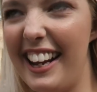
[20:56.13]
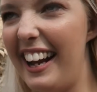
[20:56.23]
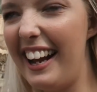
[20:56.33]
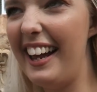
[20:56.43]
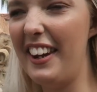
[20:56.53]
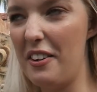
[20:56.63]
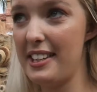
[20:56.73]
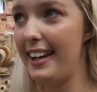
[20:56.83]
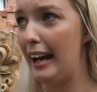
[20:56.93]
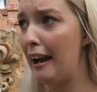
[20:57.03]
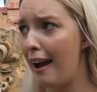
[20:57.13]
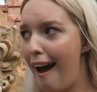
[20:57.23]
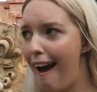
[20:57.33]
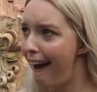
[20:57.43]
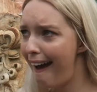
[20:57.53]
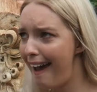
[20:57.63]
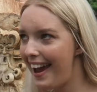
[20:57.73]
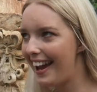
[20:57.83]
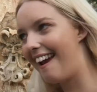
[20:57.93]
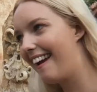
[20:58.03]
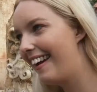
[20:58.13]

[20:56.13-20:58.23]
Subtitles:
and I was like, hi.